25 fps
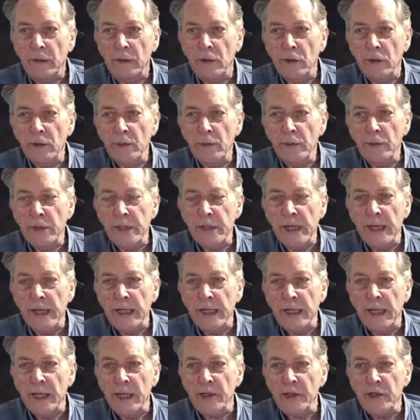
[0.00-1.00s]
couldn't
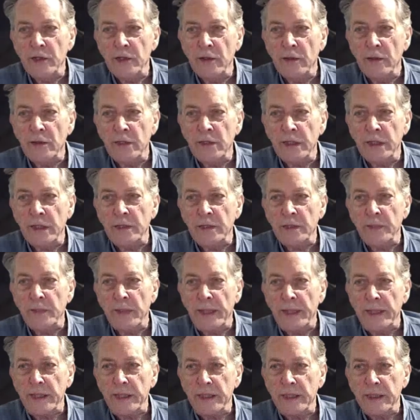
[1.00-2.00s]
protect astronauts in
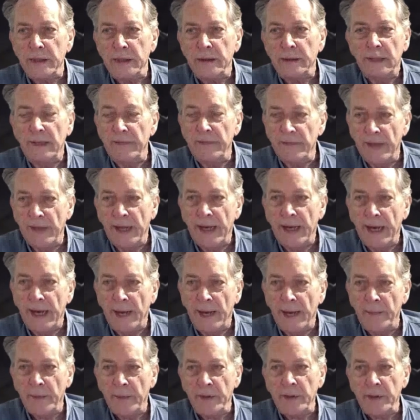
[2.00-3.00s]
space if that
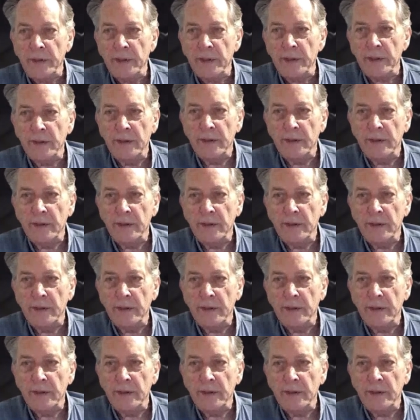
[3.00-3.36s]
happens.